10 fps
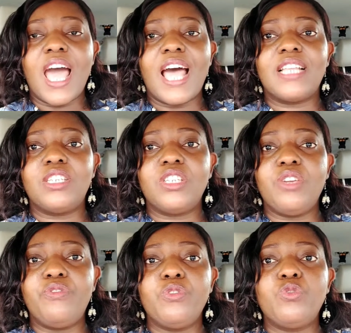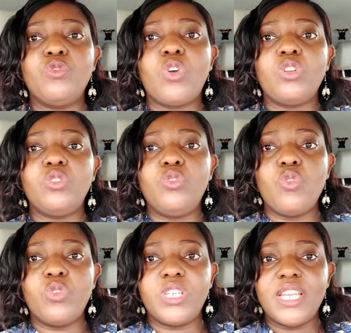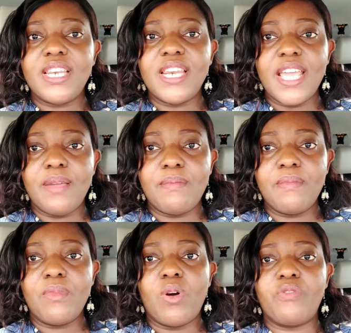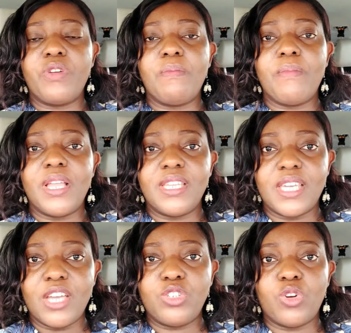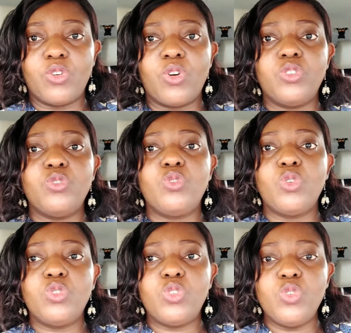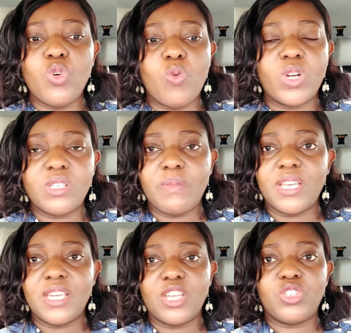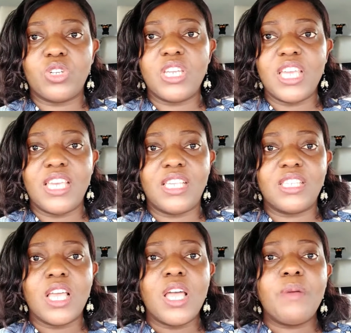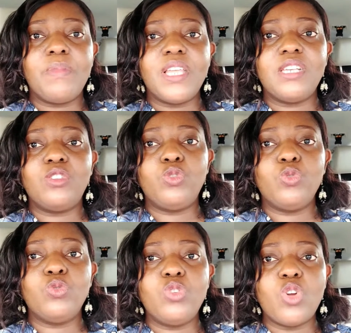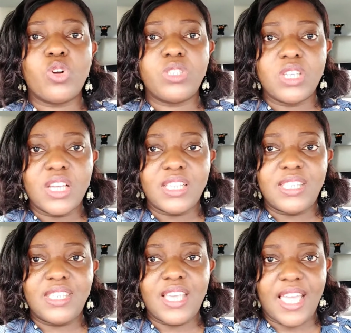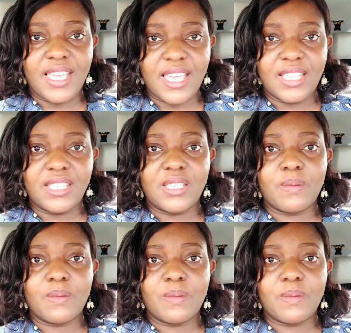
and if you do not know the name of a medication or you don't know what a medication is, please do not take it.